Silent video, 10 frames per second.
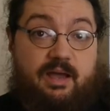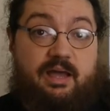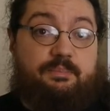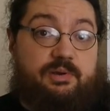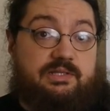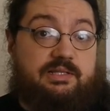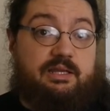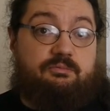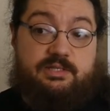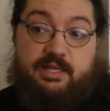I
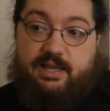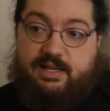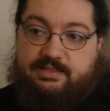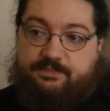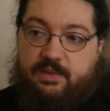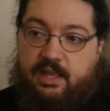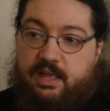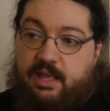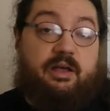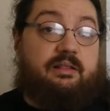personally would say yes,
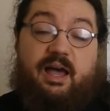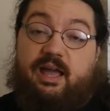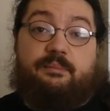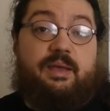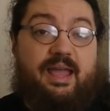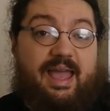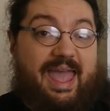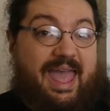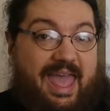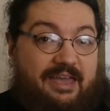but I am
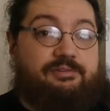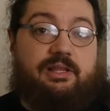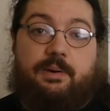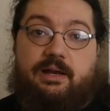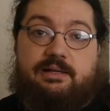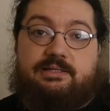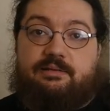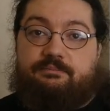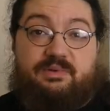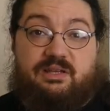heavily
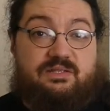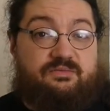biased because